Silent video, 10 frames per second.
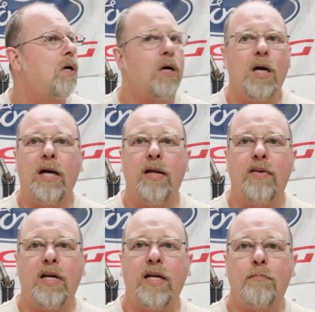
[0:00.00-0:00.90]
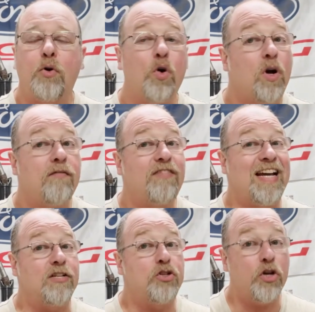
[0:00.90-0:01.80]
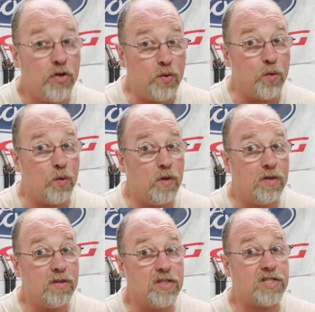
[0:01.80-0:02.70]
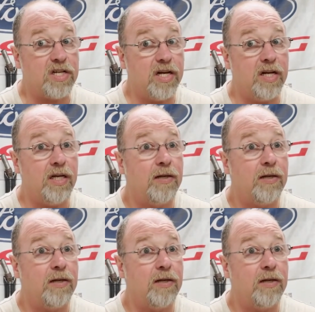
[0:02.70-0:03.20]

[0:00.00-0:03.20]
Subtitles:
And then I can program fan 2 to say,